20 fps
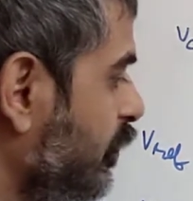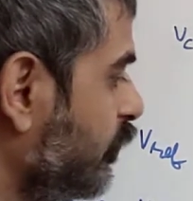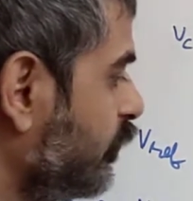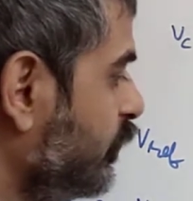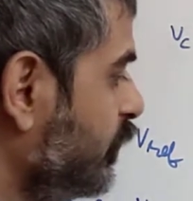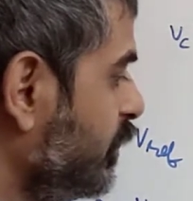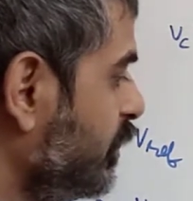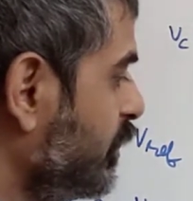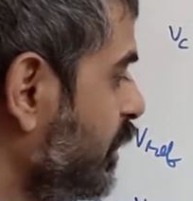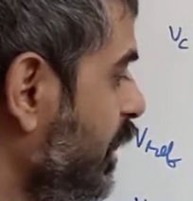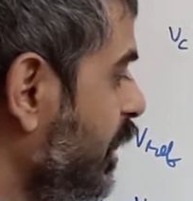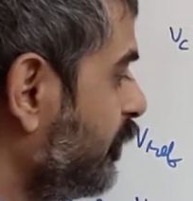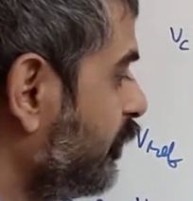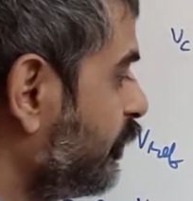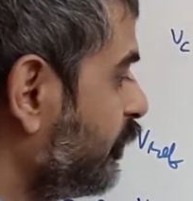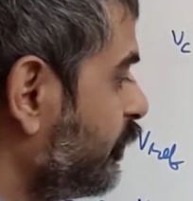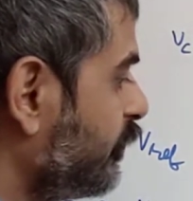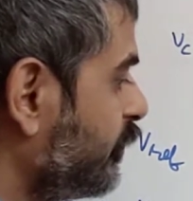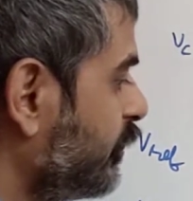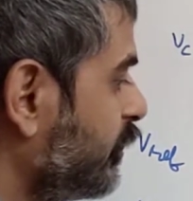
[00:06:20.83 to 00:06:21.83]

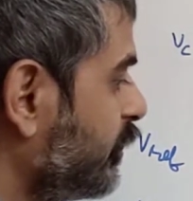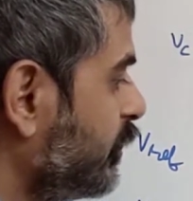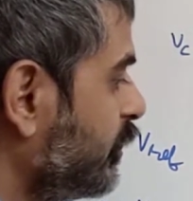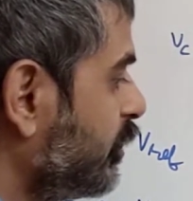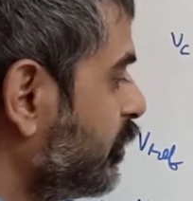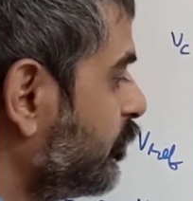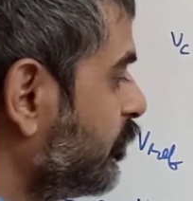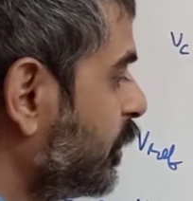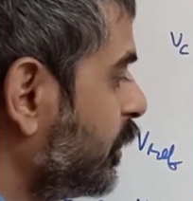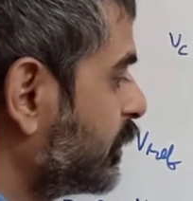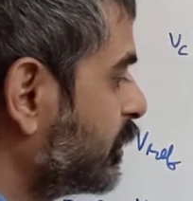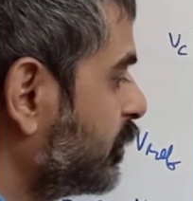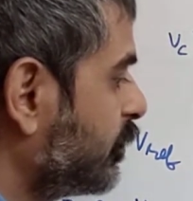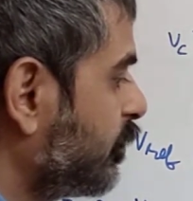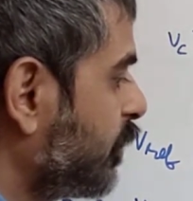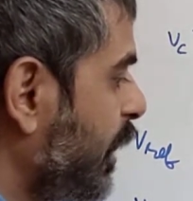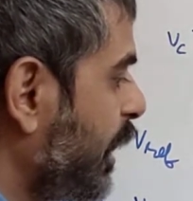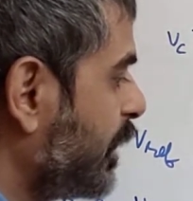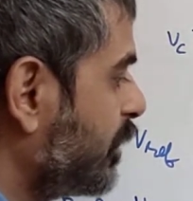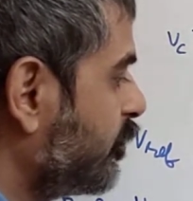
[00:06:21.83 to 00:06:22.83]
Vref
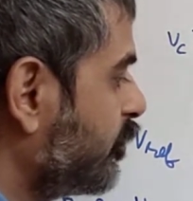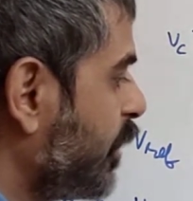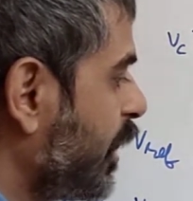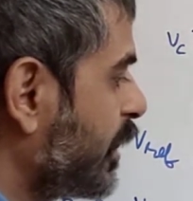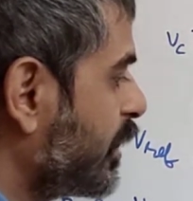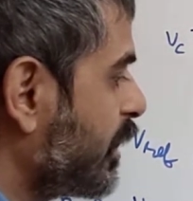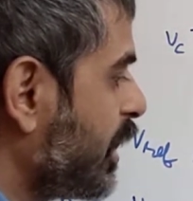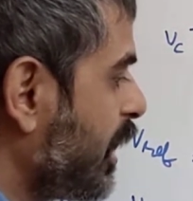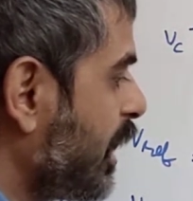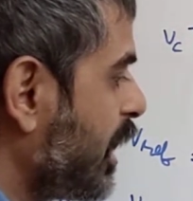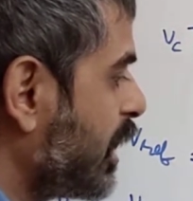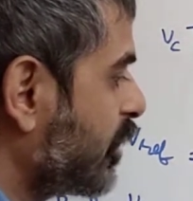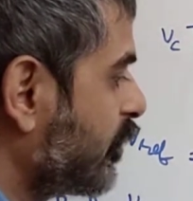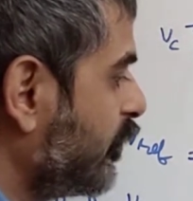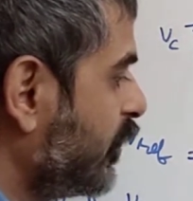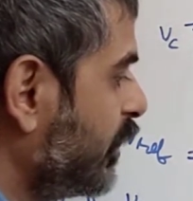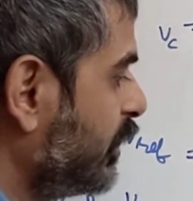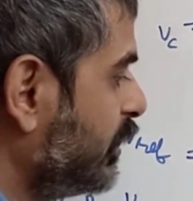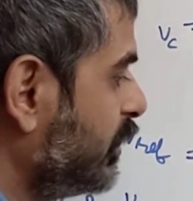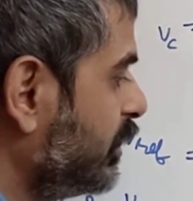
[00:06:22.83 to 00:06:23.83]
multiplied by
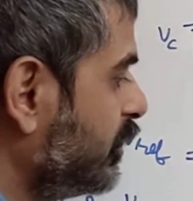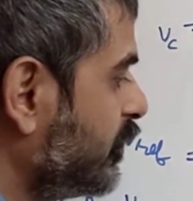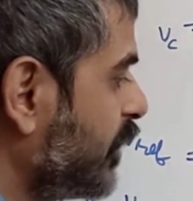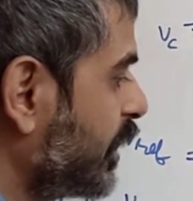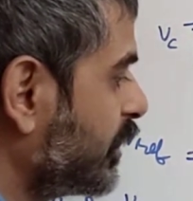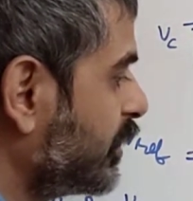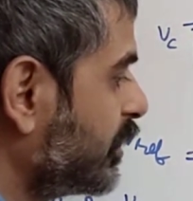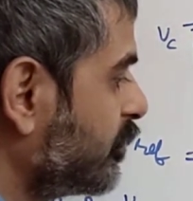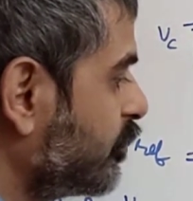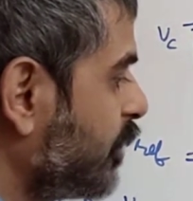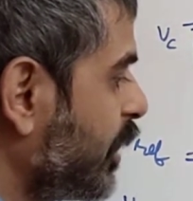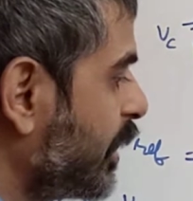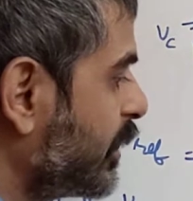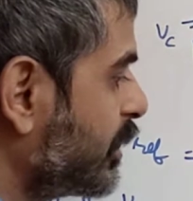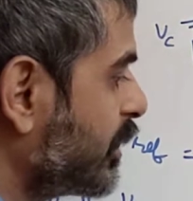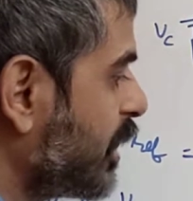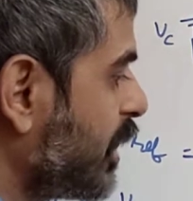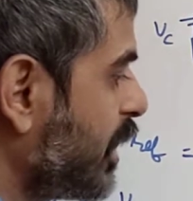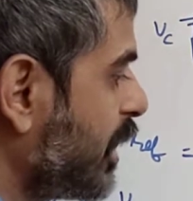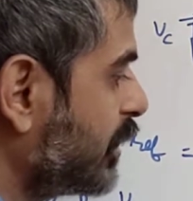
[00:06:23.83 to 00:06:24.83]
R1 divided
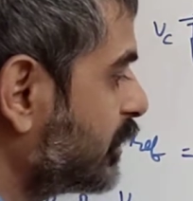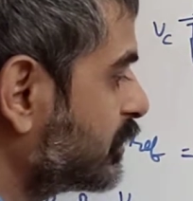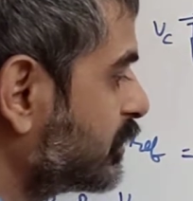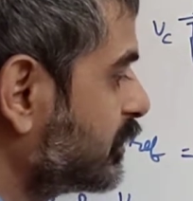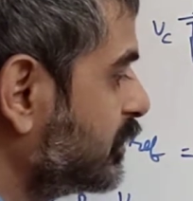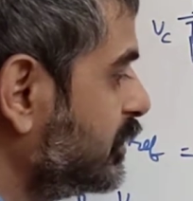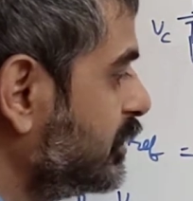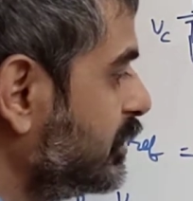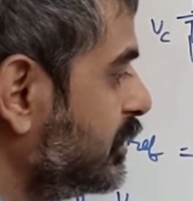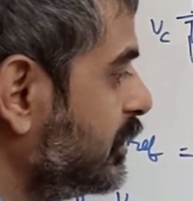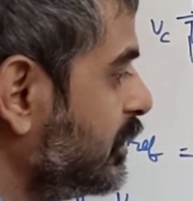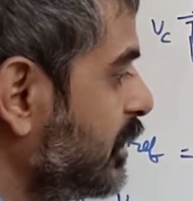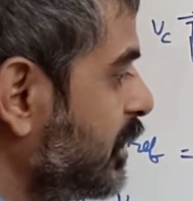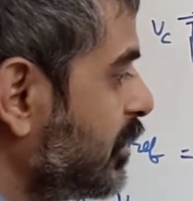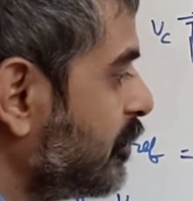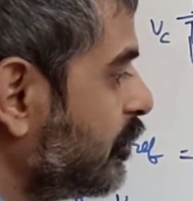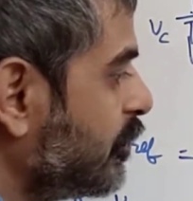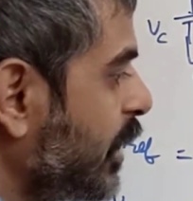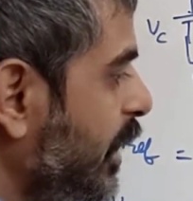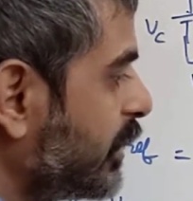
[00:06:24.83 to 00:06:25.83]
by R3
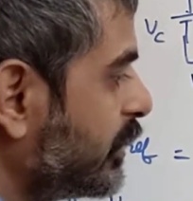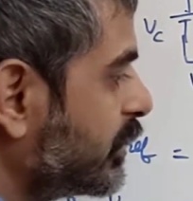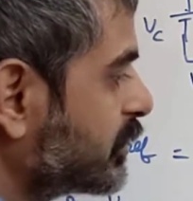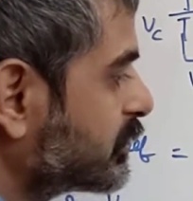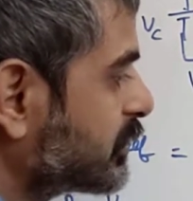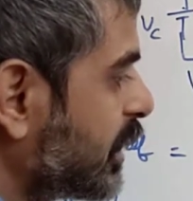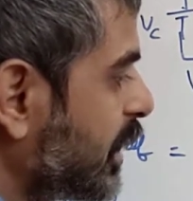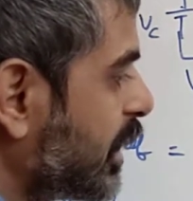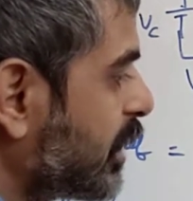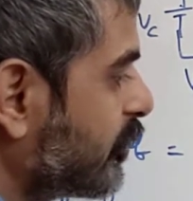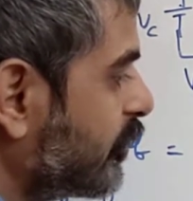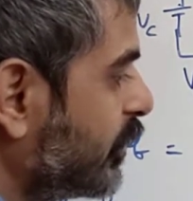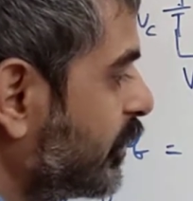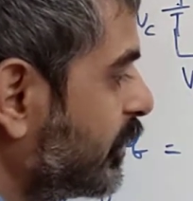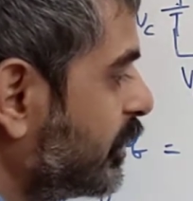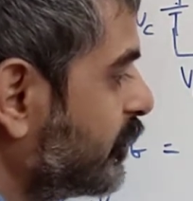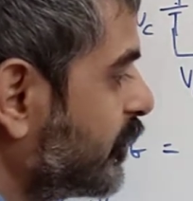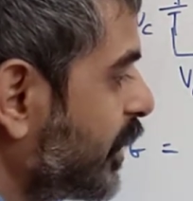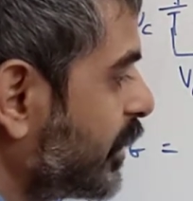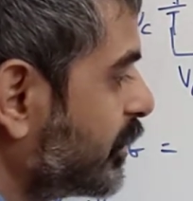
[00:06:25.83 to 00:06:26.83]
minus
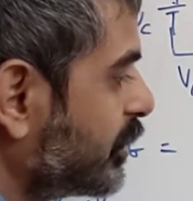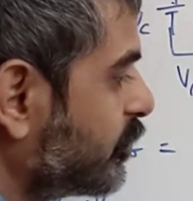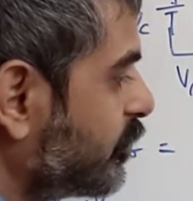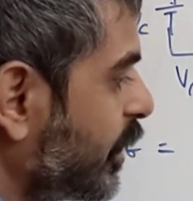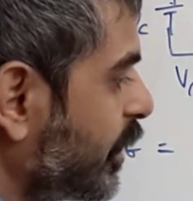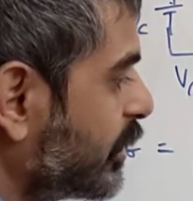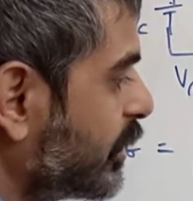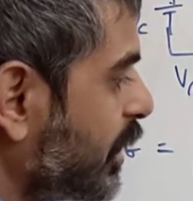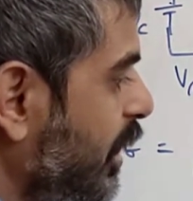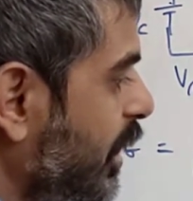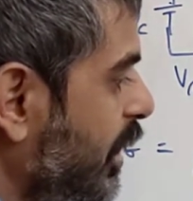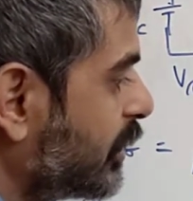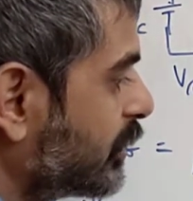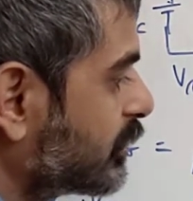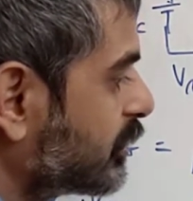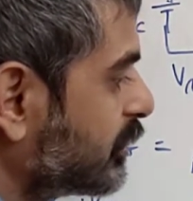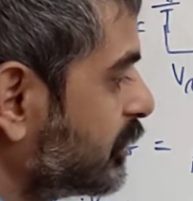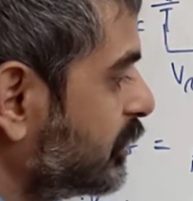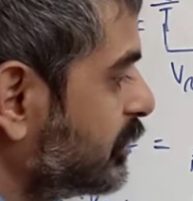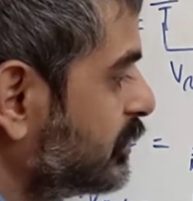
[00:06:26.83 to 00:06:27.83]
R1 divided by
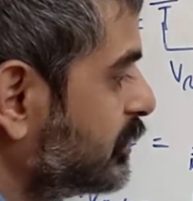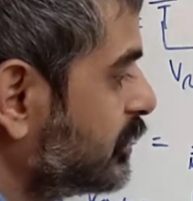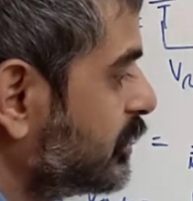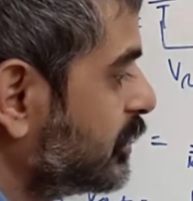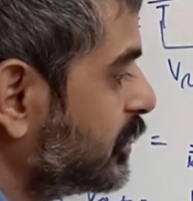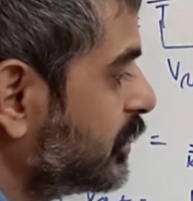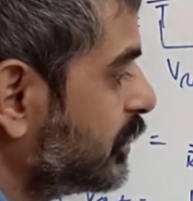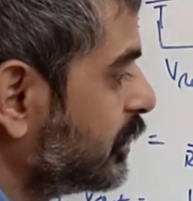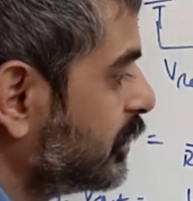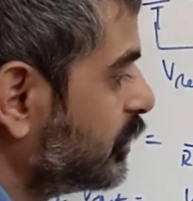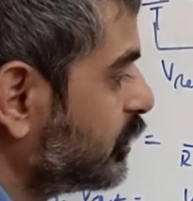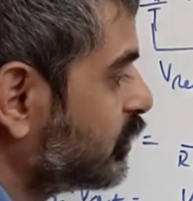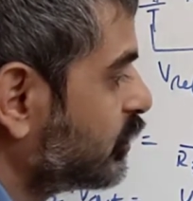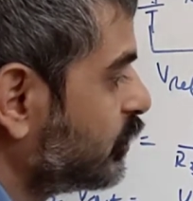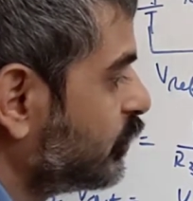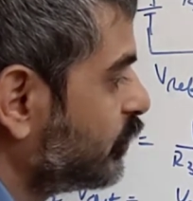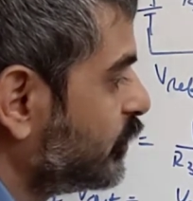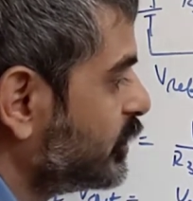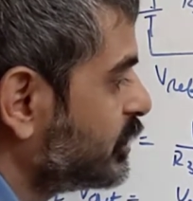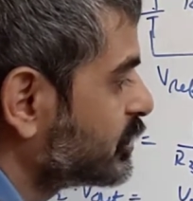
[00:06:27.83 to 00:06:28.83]
R3
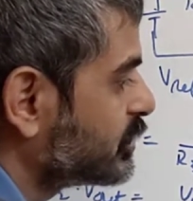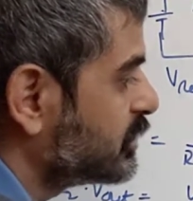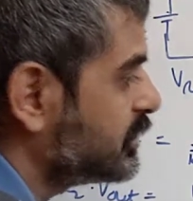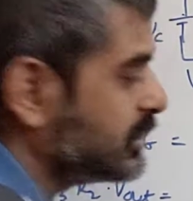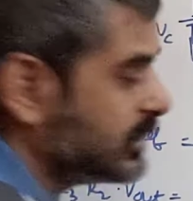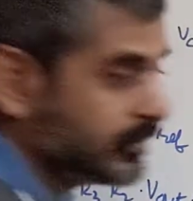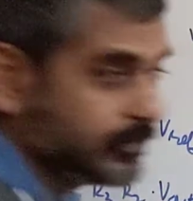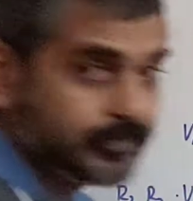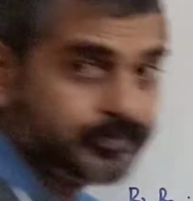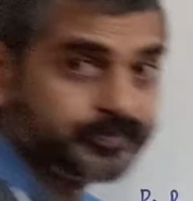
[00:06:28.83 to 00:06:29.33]
into Vc.